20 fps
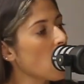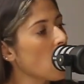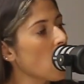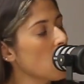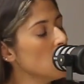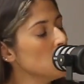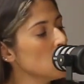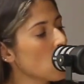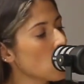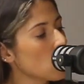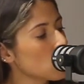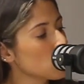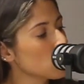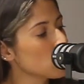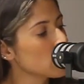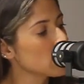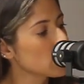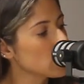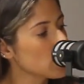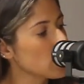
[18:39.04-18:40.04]
I'm not
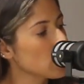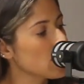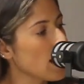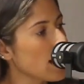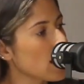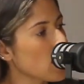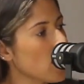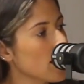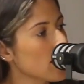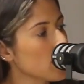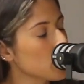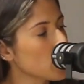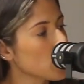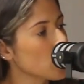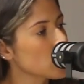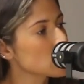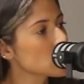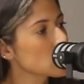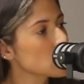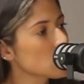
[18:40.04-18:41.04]
really that kind of
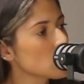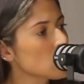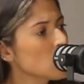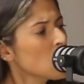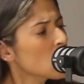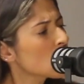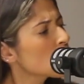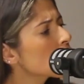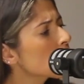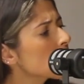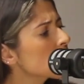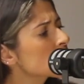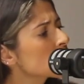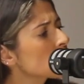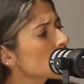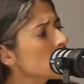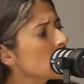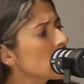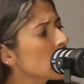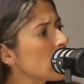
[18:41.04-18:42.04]
person. No, it's
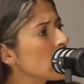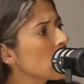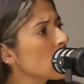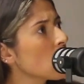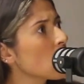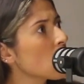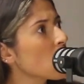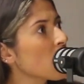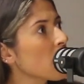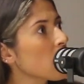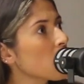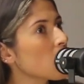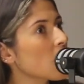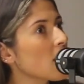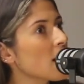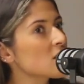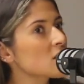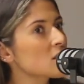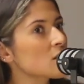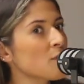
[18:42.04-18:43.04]
not an ego thing, but
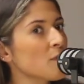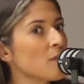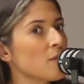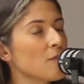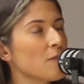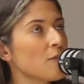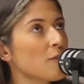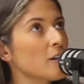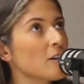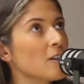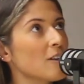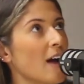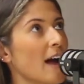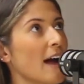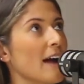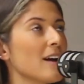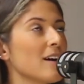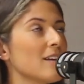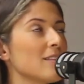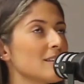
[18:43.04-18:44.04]
I just feel
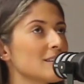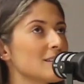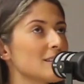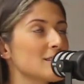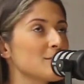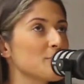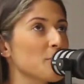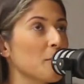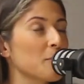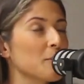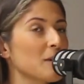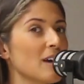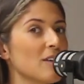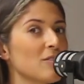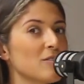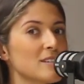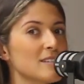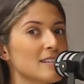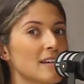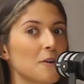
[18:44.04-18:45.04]
like, and this is probably
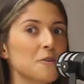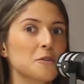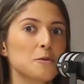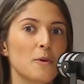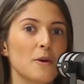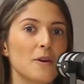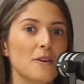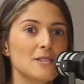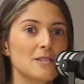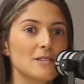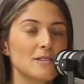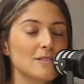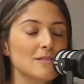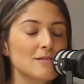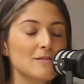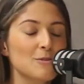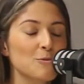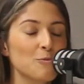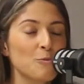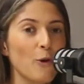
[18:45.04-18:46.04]
every
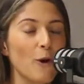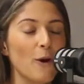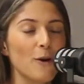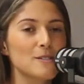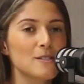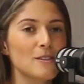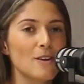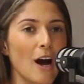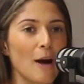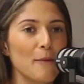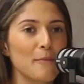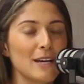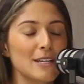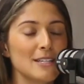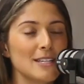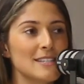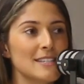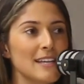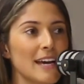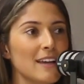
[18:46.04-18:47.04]
salesperson's worst nightmare
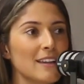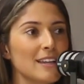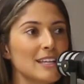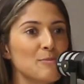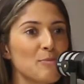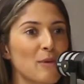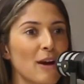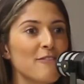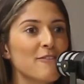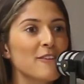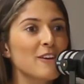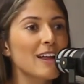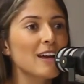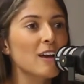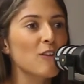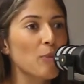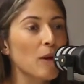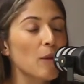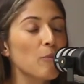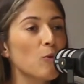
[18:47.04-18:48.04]
to say this, but I feel like
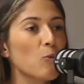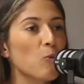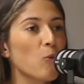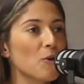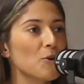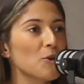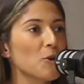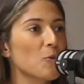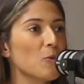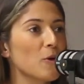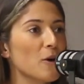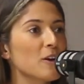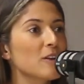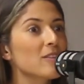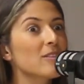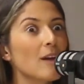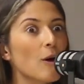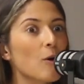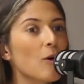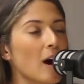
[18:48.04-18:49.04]
if people want your
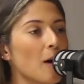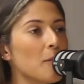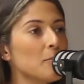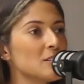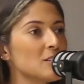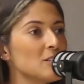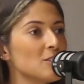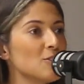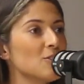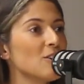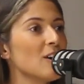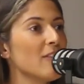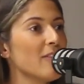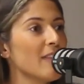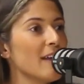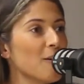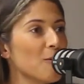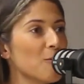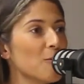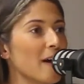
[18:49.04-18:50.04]
work, they'll come to you
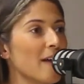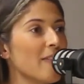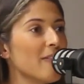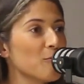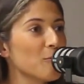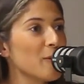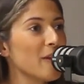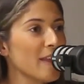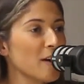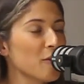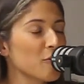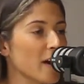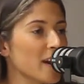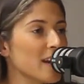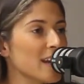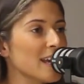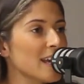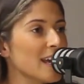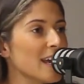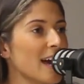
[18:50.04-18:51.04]
and when they're
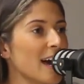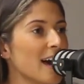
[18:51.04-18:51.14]
ready.